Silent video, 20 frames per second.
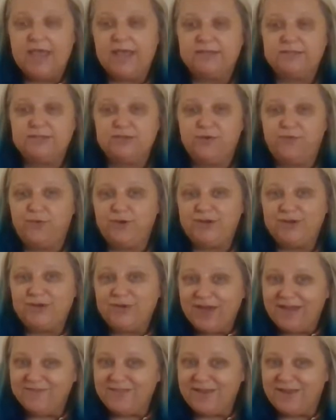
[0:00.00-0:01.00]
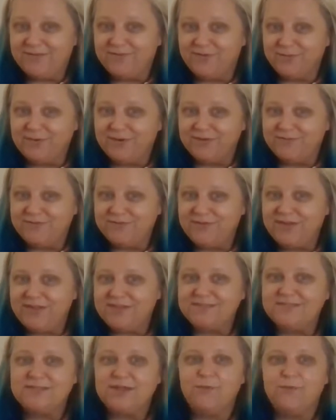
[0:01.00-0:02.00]
And so if we don't have that affirmative
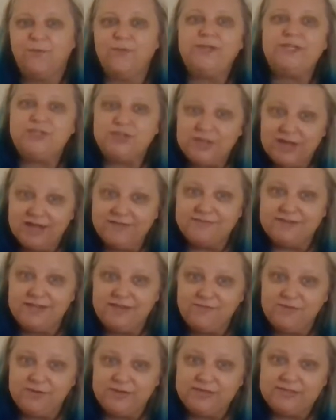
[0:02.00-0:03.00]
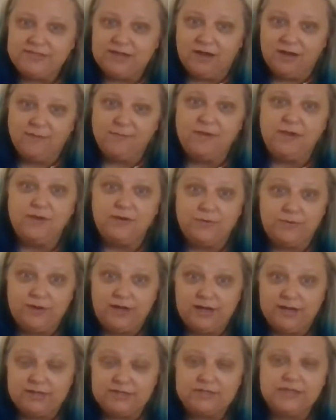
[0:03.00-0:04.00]
defense, we shouldn't have to give you this document. You don't
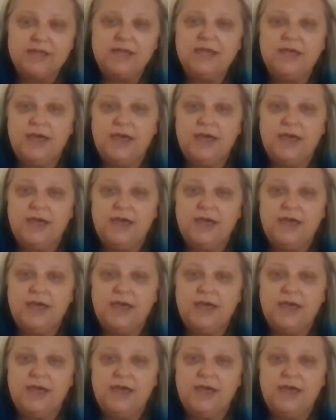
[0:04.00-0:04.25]
need it.